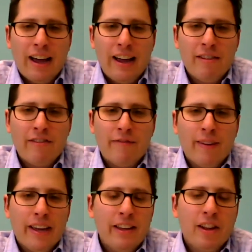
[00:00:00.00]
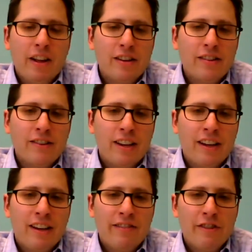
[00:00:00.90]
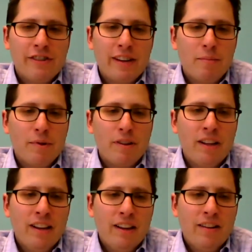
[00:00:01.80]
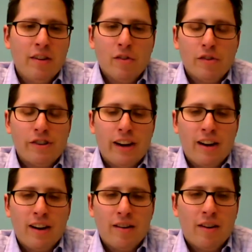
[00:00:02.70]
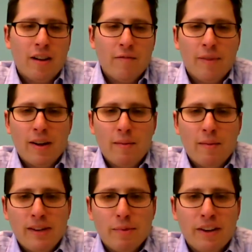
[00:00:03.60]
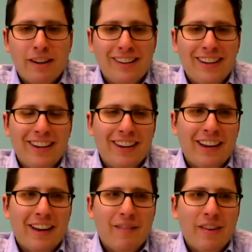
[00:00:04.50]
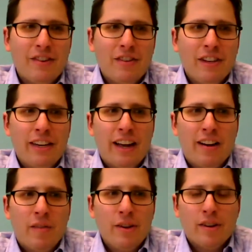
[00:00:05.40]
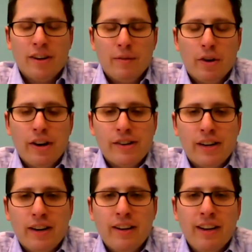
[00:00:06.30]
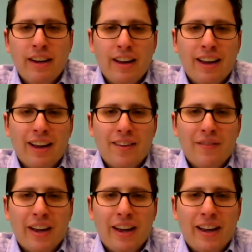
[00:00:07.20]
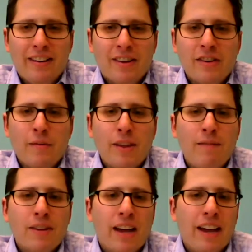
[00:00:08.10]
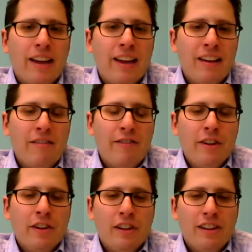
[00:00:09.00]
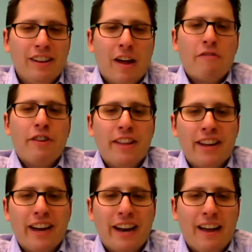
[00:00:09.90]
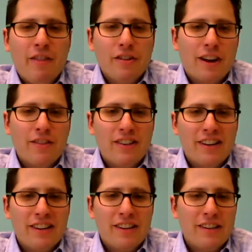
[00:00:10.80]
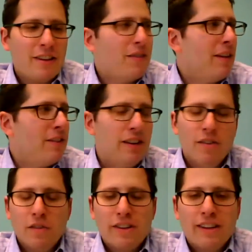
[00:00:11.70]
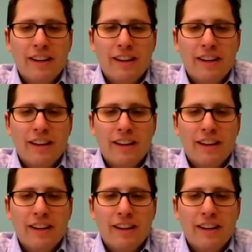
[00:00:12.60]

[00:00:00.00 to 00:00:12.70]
have my in-laws, for example, don't share all of my opinions politically, and certainly not always on immigration. And so sometimes I feel confident that I can have those conversations, and sometimes I don't.